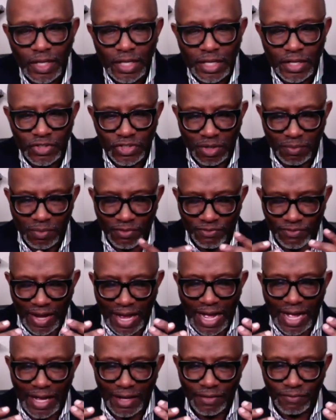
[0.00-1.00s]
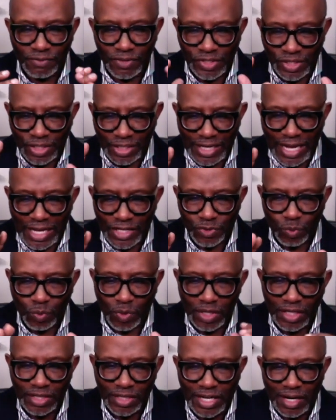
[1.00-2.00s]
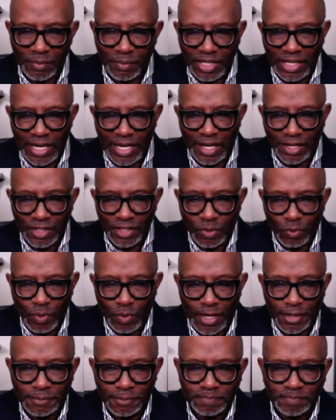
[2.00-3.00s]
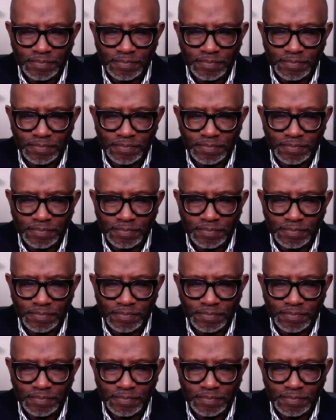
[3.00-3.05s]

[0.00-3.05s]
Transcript: Here's number five. This is the last one, and then I'm gonna get out of your way.